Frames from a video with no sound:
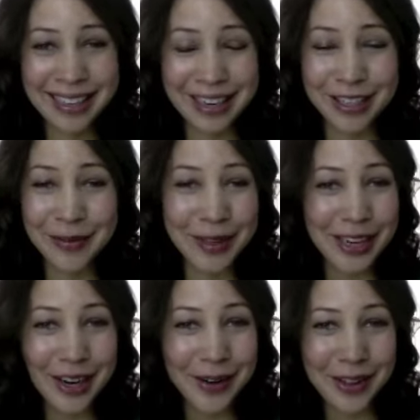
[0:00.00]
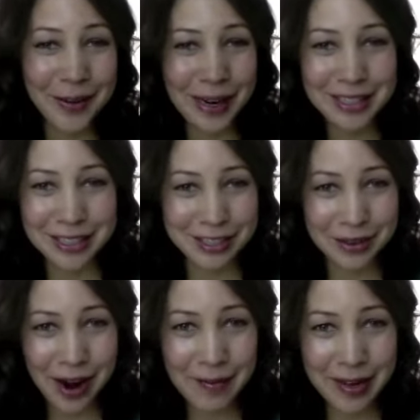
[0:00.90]
There's really no other way to
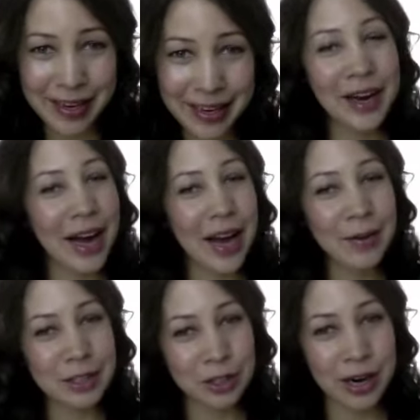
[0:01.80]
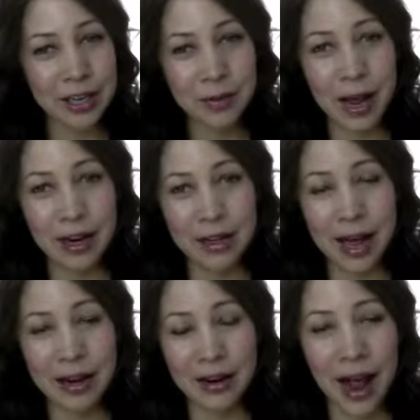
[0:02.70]
describe it. I was trying to write a
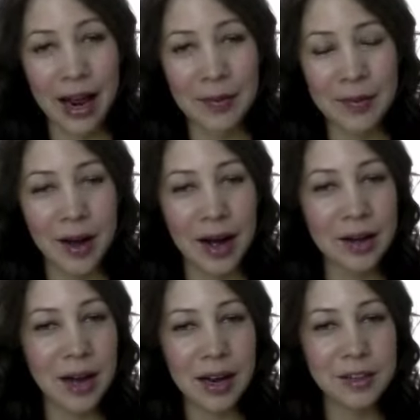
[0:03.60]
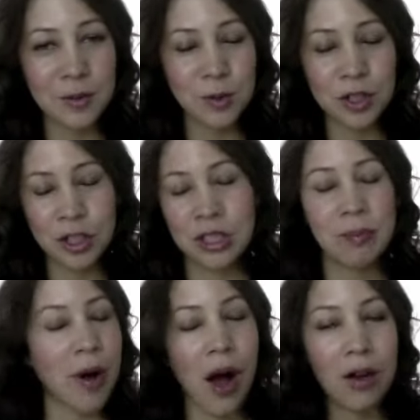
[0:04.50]
letter, and I was just
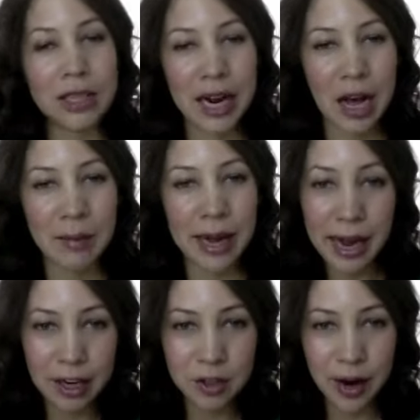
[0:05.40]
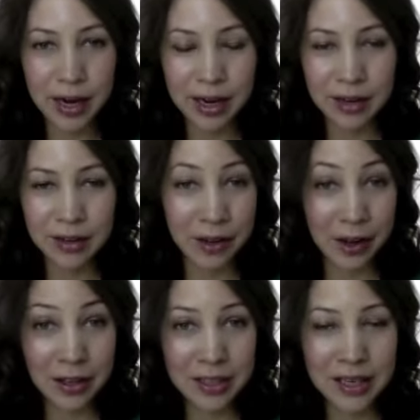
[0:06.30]
appalled at how my handwriting
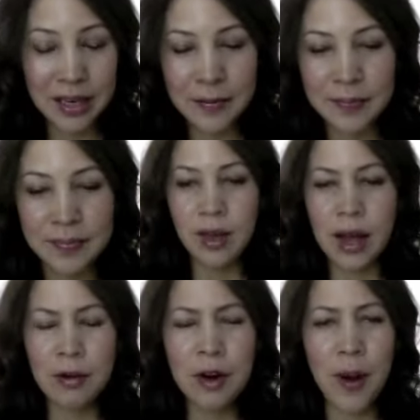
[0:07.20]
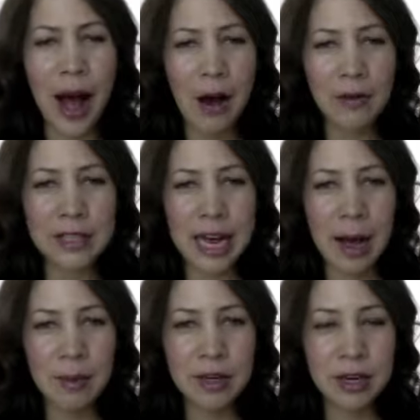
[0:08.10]
looked. I don't know how this
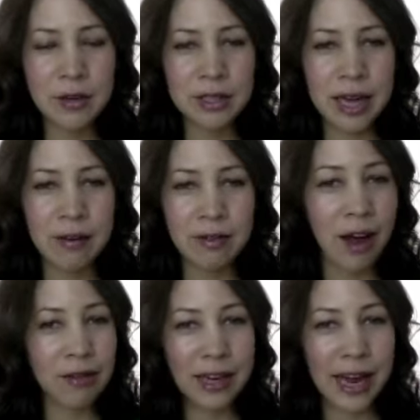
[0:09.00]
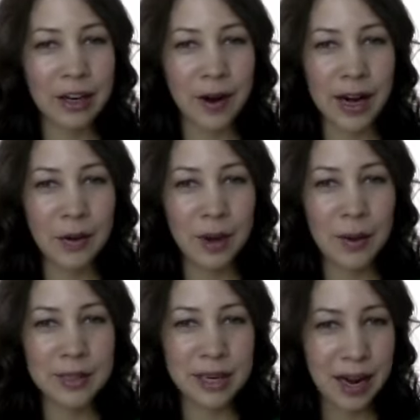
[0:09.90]
happened. I used to have lovely handwriting when I
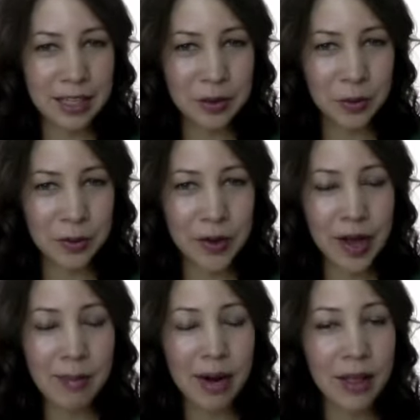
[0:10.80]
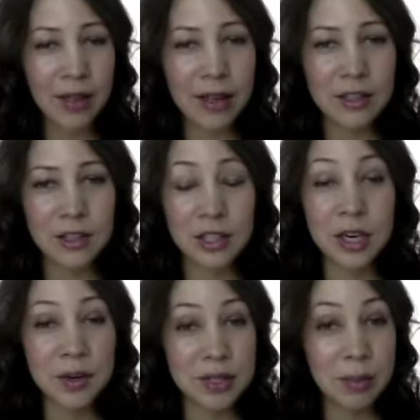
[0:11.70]
was in high school, but I think it's
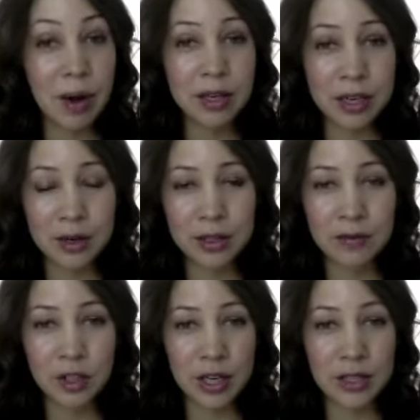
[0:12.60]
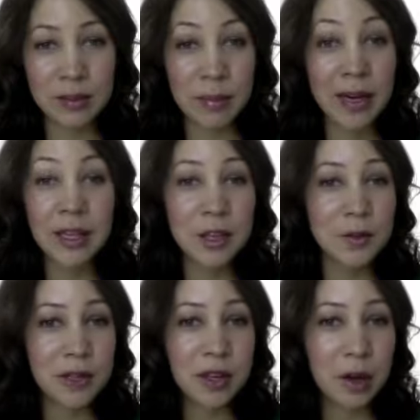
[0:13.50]
years upon years of just mainly
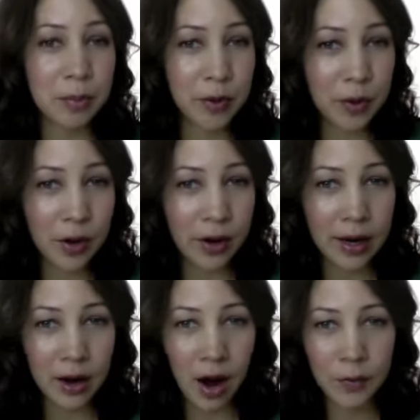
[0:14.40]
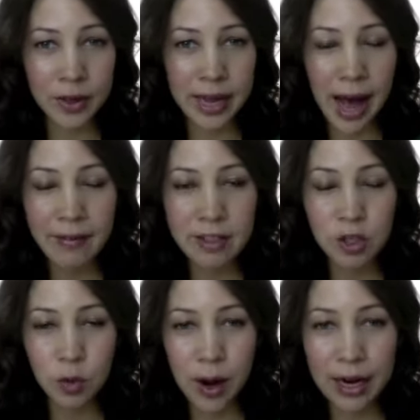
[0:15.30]
using the computer and not really having
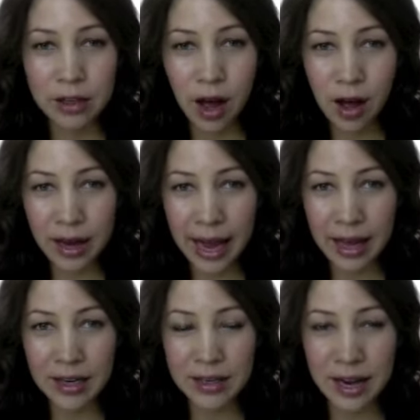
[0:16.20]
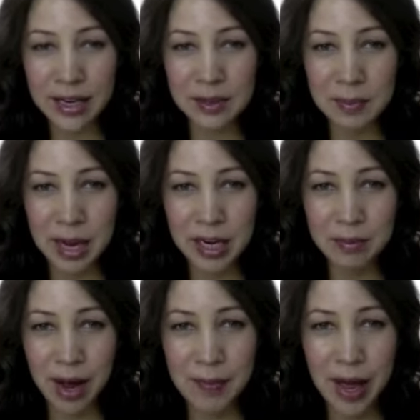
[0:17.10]
to write longhand that has made
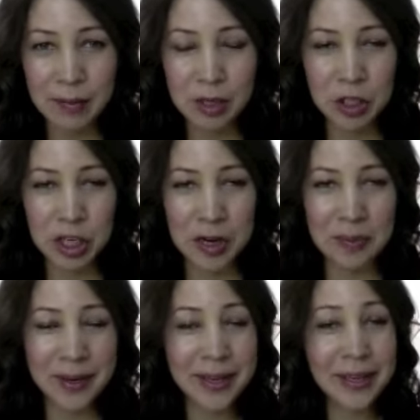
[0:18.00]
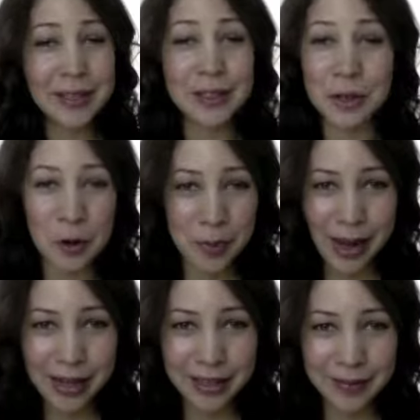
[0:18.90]
my penmanship so
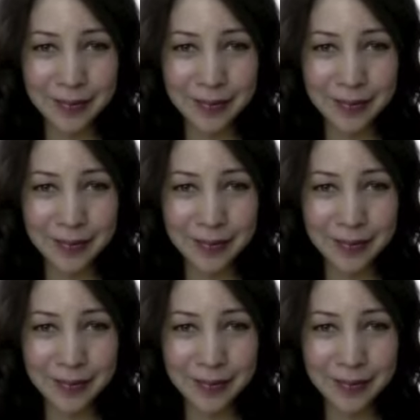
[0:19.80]
bad.